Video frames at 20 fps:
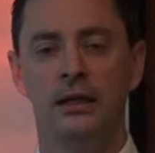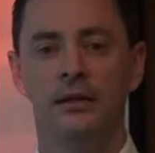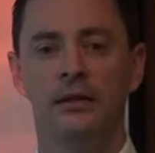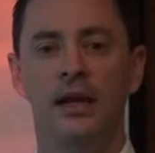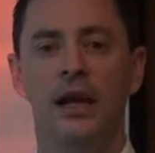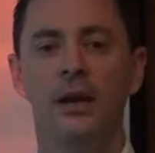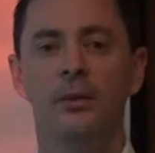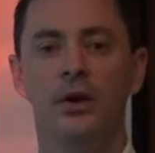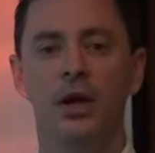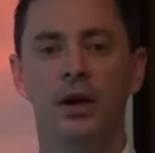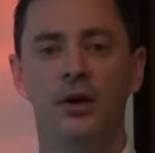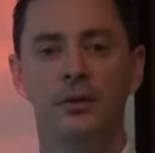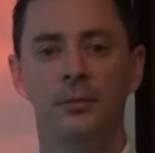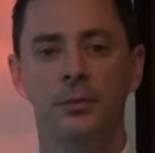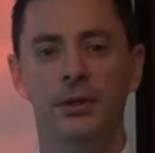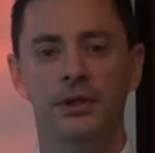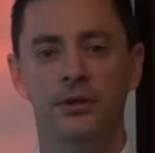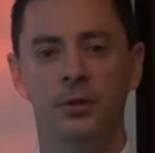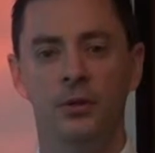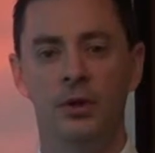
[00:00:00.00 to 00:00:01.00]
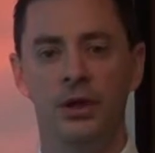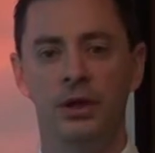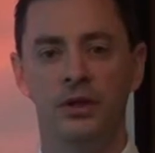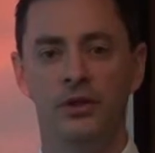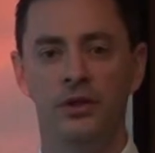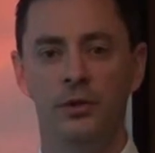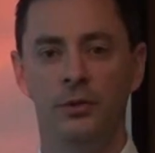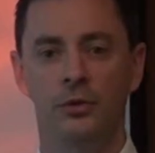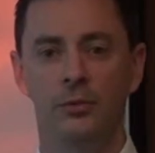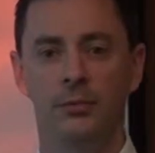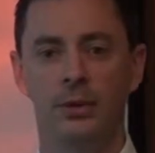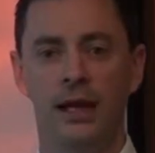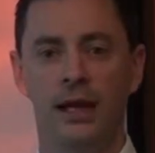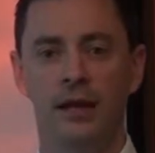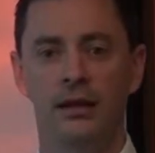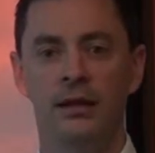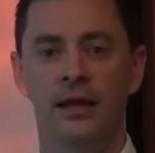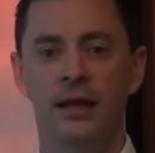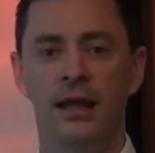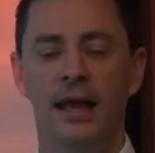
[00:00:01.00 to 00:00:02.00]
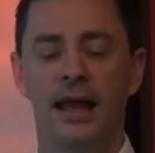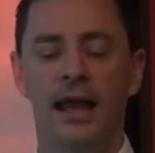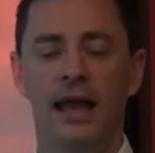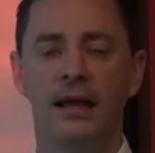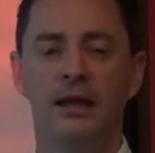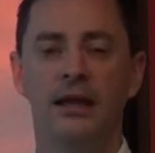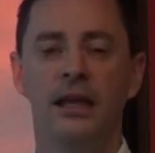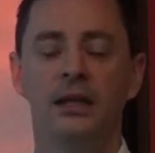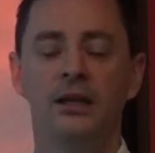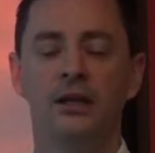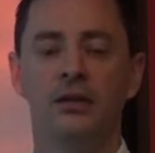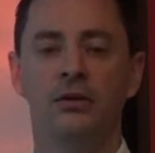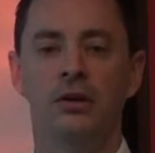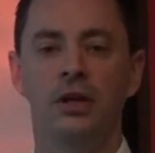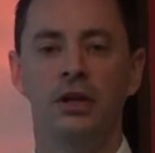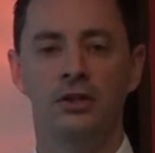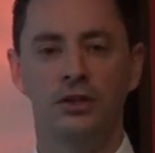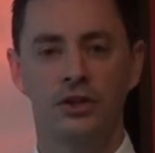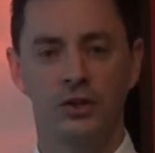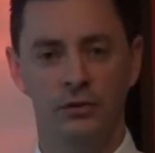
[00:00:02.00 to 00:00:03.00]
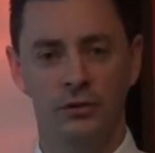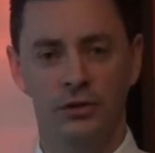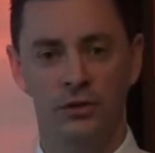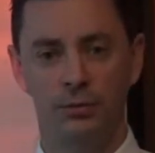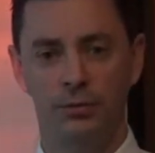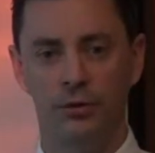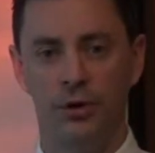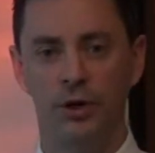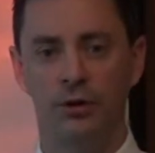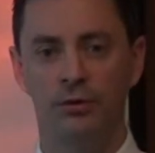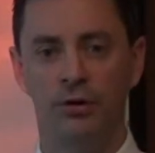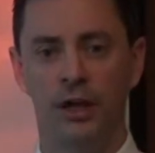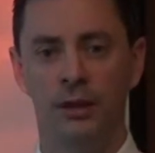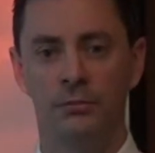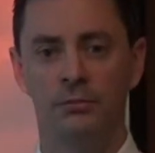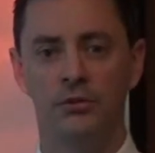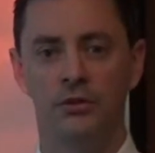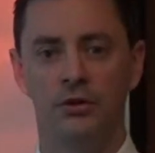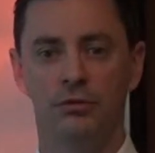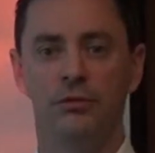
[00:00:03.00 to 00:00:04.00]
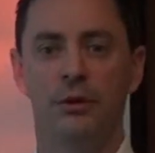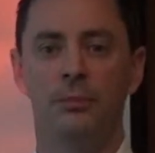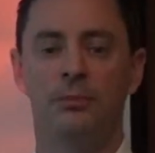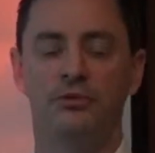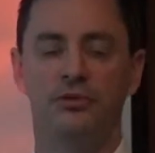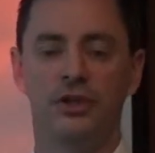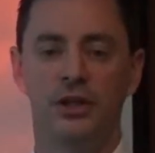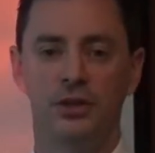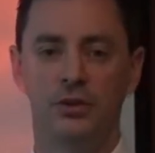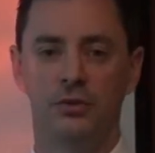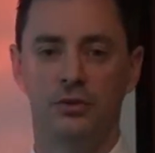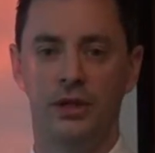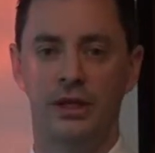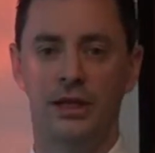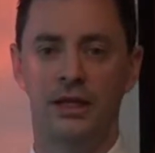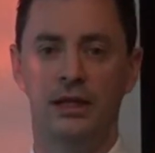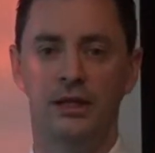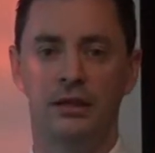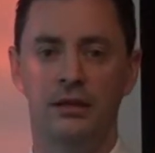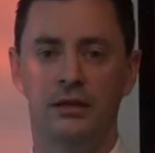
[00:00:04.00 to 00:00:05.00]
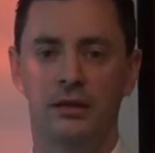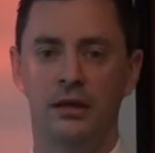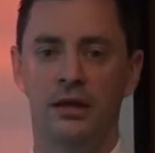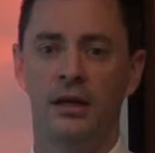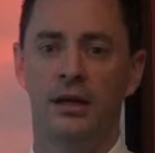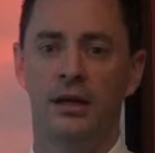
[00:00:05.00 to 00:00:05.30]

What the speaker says: Today we're going to be talking to you about how to get your insurance program to represent your need.